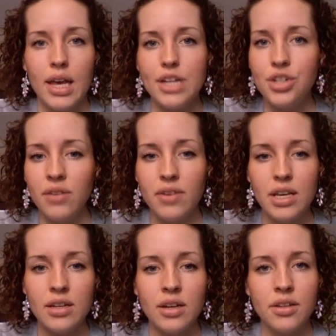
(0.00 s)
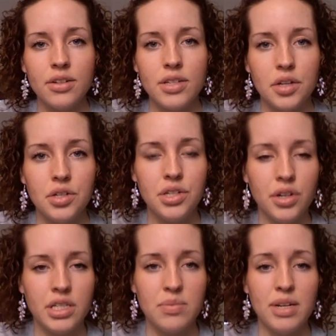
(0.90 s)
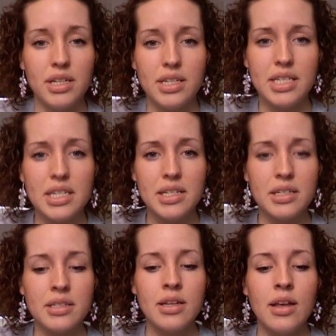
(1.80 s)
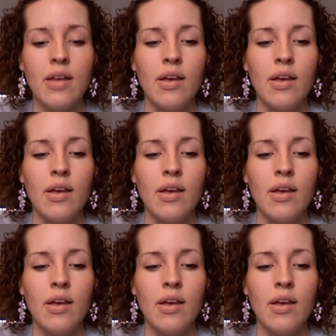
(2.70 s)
HIV and other sexually transmitted diseases.